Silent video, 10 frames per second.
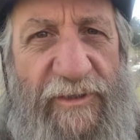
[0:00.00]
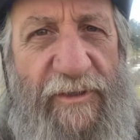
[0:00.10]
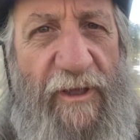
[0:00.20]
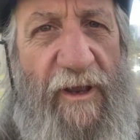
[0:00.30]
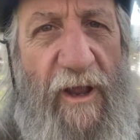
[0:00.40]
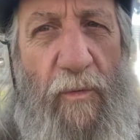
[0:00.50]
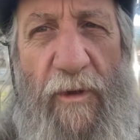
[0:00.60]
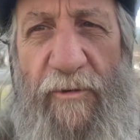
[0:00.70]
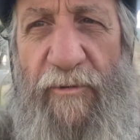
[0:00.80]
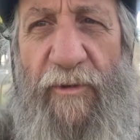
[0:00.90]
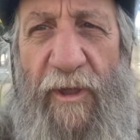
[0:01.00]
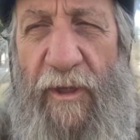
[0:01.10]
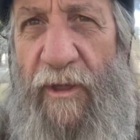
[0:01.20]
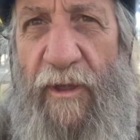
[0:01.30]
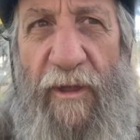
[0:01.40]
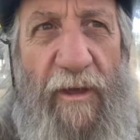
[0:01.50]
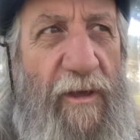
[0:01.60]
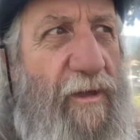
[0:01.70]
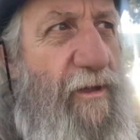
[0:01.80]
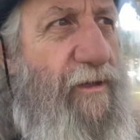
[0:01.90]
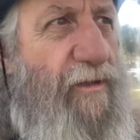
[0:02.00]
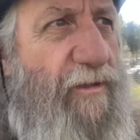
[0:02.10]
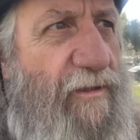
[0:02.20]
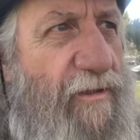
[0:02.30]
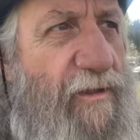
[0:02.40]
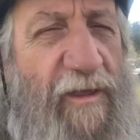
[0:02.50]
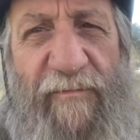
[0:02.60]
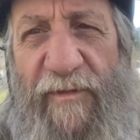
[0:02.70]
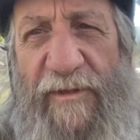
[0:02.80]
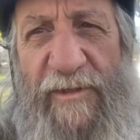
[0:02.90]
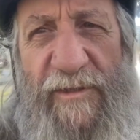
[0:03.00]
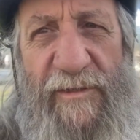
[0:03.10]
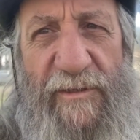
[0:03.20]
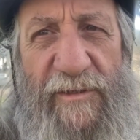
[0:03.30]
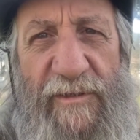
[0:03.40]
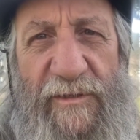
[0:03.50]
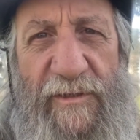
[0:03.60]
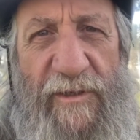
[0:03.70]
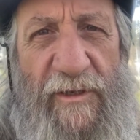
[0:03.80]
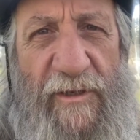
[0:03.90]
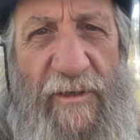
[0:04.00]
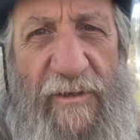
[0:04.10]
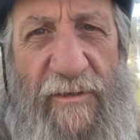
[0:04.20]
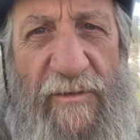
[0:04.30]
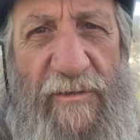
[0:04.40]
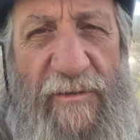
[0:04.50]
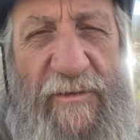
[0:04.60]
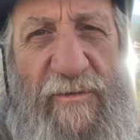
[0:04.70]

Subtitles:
that I want to give this little